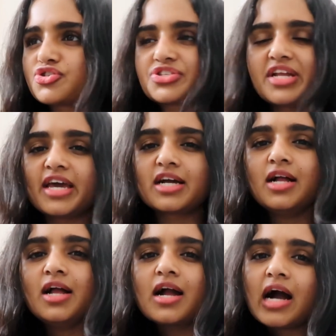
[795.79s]
Just like
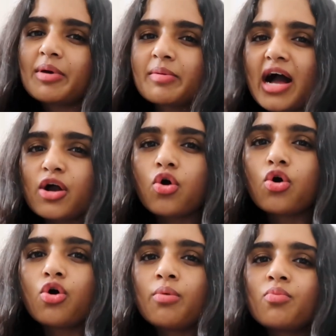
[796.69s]
coming back
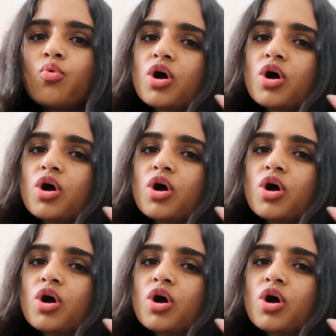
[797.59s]
home,